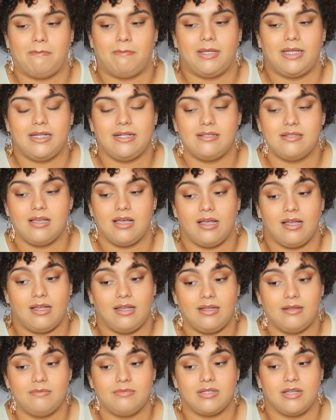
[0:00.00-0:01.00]
many
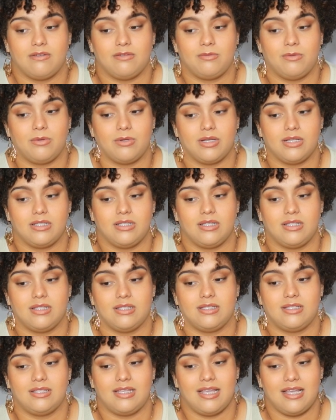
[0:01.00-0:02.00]
times. I've spoken to the
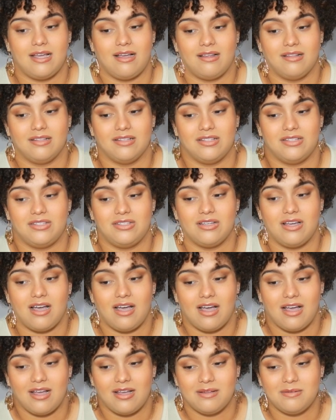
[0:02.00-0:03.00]
state on the
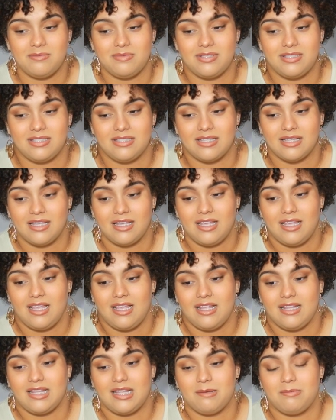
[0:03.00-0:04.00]
jobs
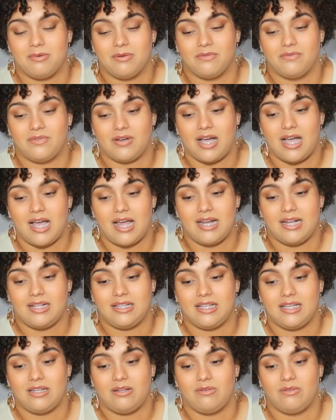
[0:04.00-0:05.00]
they provide, and
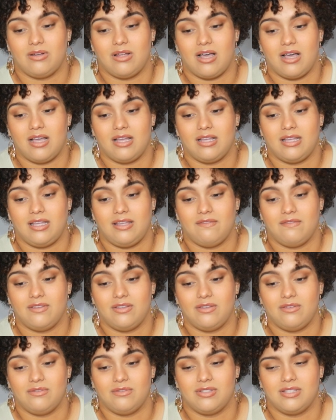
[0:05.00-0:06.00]
they do not even
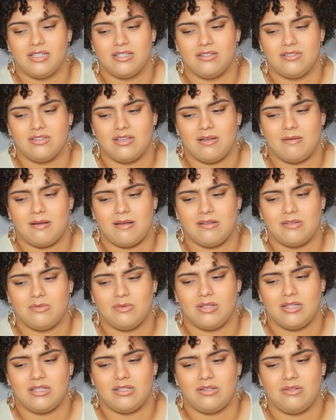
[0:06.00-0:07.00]
do sales job I was
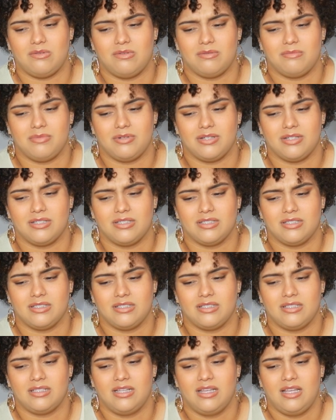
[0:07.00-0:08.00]
going to do in
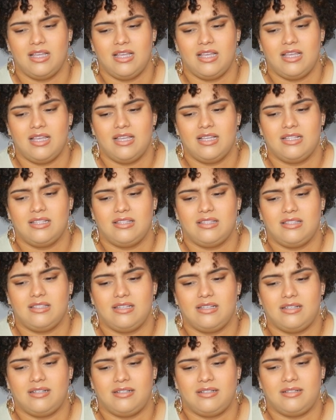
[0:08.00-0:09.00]
person.
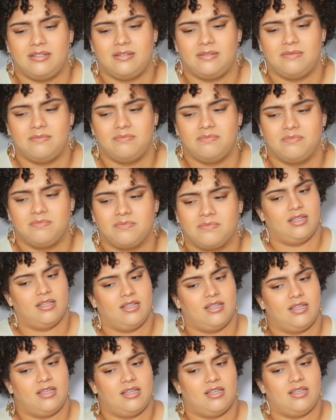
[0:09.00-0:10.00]
Um,
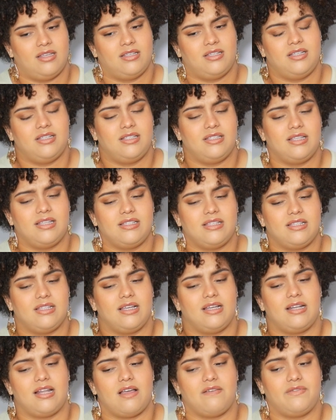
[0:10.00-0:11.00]
she says that
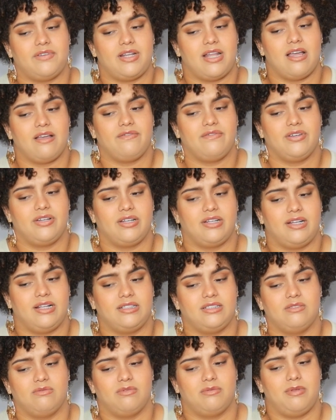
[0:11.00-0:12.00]
I have an knack for
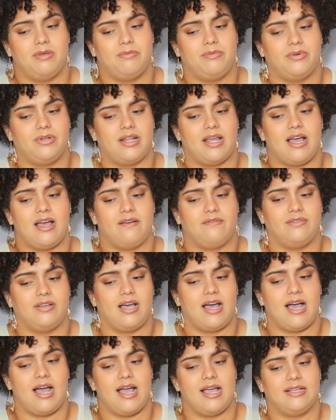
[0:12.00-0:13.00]
connecting with people and I have a
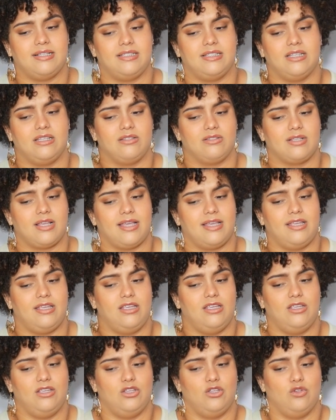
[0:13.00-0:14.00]
high sales
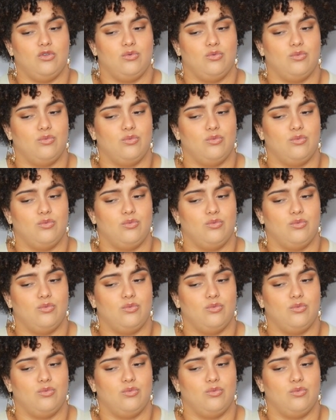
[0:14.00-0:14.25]
IQ.